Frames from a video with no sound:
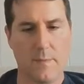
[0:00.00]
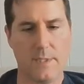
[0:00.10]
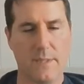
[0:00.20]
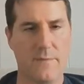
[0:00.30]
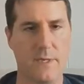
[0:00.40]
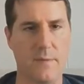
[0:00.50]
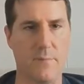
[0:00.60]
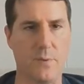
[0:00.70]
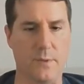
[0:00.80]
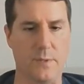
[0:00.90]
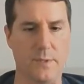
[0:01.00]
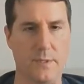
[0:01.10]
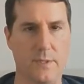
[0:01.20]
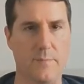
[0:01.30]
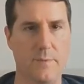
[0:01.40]
see if I can pull this
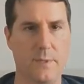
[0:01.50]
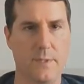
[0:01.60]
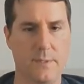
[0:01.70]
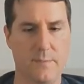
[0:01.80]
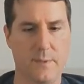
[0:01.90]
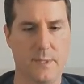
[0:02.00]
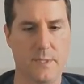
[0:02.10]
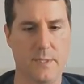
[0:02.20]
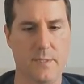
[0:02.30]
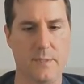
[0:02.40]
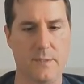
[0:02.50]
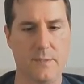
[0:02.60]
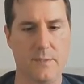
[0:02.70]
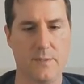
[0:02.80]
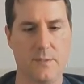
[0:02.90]
up. Participate in a
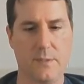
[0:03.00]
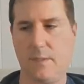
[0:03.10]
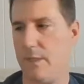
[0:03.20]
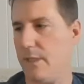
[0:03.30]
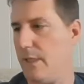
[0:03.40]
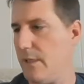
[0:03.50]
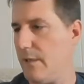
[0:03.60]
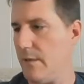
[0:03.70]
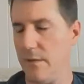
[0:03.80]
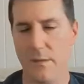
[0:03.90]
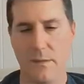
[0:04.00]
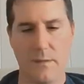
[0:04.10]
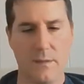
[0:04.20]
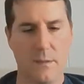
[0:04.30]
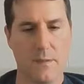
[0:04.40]
study.
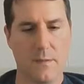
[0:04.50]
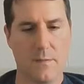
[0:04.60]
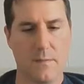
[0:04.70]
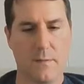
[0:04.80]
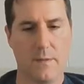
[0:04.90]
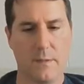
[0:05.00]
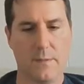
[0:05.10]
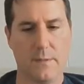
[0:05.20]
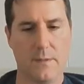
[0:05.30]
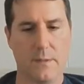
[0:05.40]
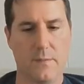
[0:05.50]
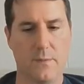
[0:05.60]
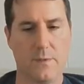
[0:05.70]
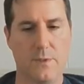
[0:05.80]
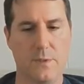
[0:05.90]

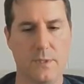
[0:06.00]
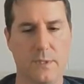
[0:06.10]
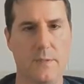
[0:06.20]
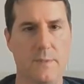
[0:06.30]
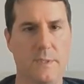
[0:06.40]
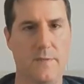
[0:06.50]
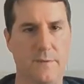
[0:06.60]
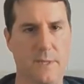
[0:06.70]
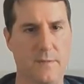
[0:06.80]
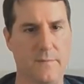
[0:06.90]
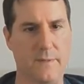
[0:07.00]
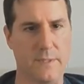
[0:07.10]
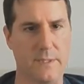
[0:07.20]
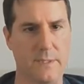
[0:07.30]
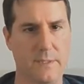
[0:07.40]
Distinguishing. Let me see if that'll
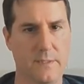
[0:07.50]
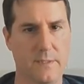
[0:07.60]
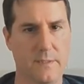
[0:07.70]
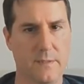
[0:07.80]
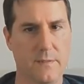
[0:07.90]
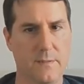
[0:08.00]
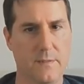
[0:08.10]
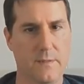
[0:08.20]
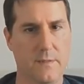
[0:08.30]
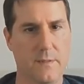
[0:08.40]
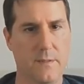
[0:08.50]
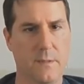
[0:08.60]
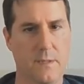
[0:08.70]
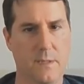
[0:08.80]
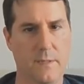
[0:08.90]
find it.
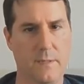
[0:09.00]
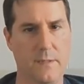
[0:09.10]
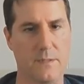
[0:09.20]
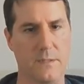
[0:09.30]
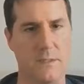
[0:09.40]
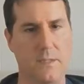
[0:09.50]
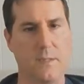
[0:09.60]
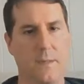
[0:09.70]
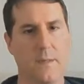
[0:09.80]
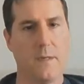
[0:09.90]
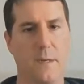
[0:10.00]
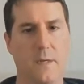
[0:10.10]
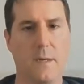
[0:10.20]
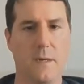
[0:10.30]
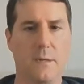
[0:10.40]
Yeah, I think this is it.
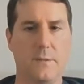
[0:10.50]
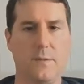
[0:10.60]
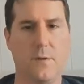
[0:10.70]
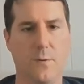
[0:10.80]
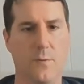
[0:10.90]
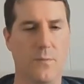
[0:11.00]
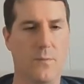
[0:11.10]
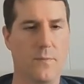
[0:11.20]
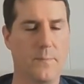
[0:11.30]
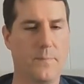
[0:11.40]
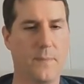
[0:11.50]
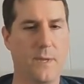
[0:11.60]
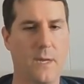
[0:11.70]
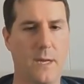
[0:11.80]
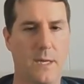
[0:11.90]
So,
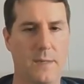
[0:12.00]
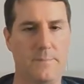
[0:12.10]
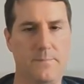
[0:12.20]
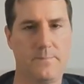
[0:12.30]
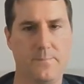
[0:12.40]
um,